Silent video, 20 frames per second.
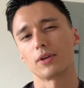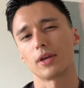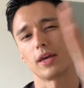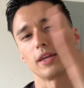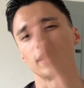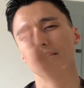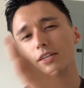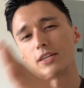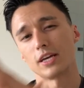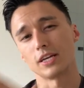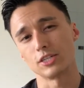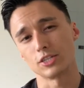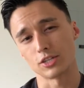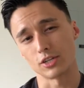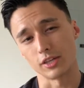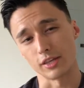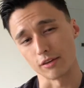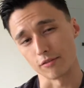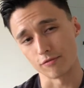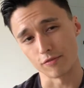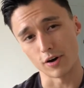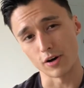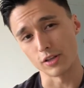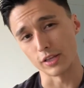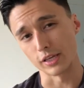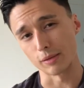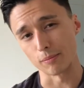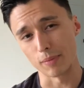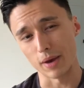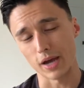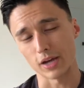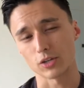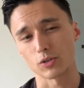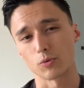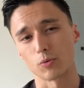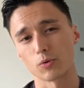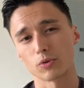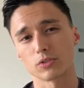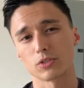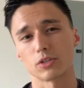and intentionally falling back
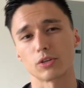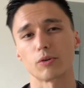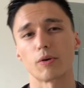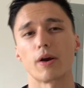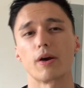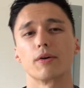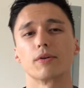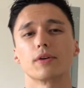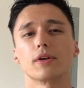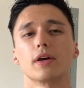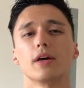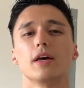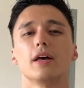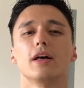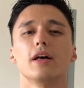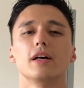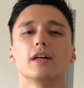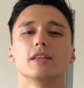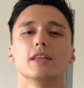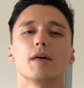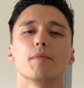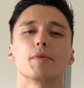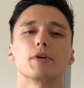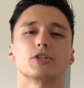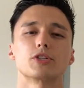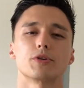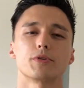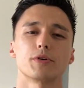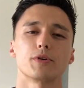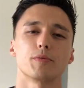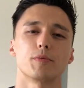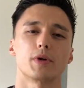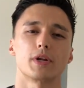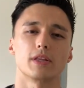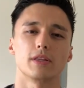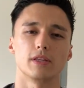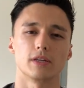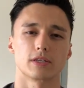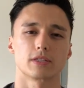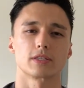towards the ground, let me show you what it
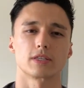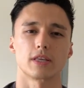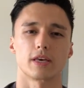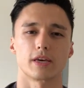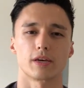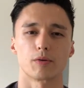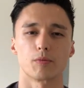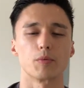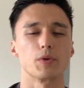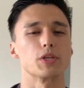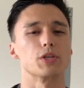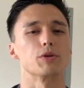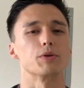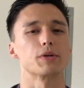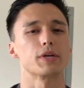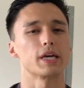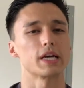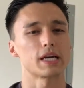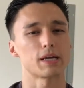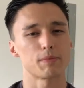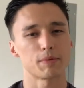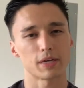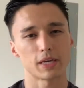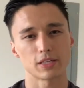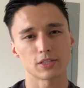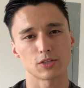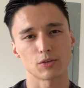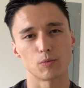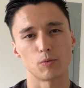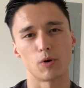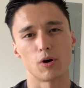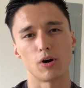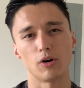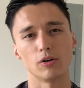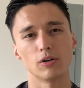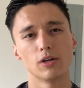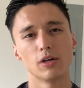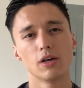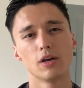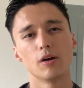looks like when you kick up against the
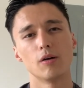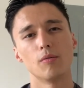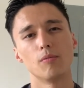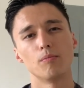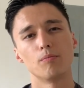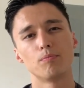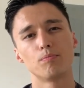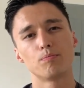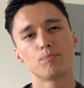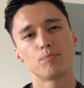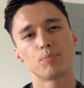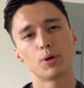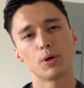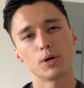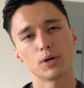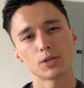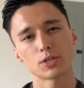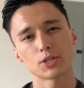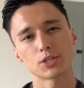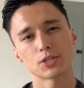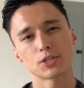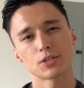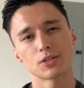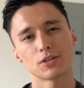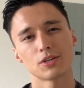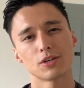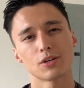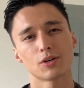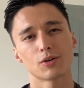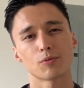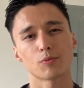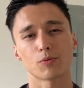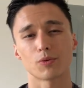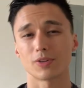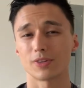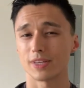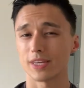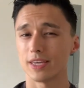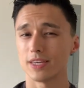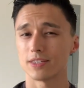wall, push,
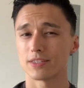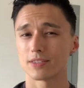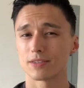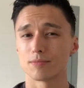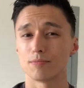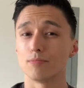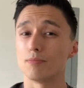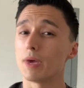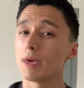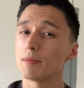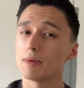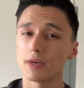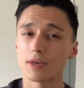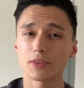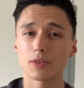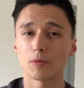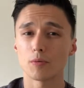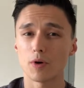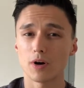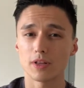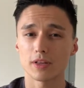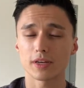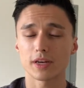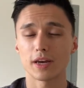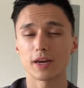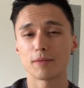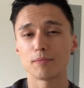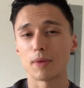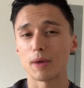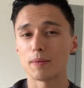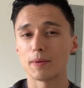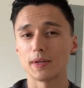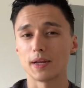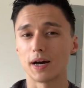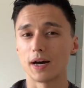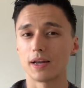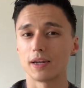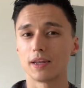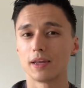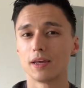release, maybe hit the wall again, maybe
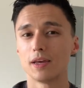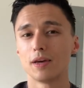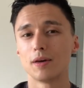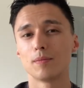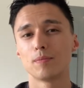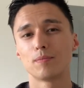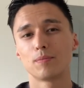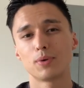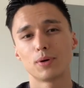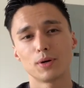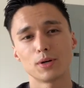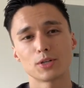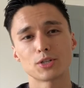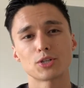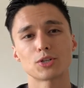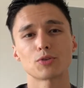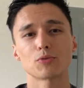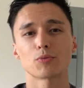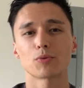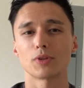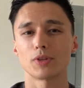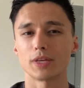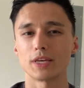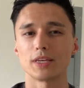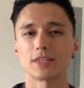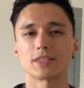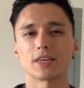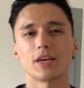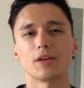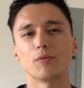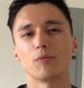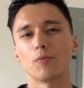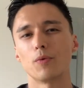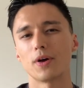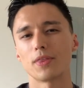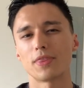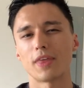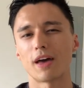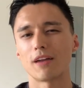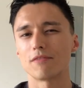not, push, release, and
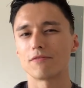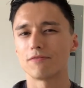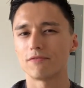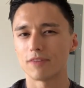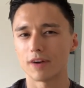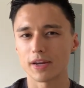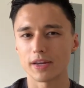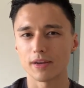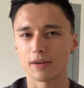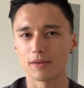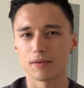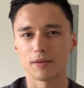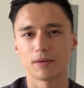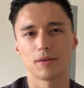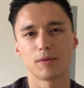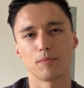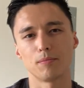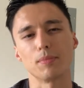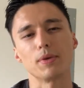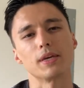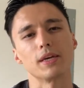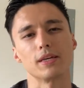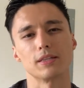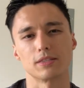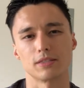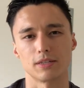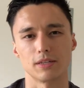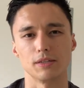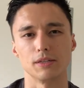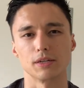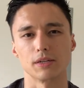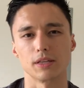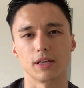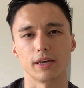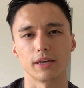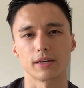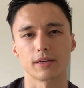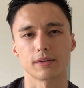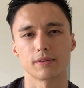what that fight begins to look like.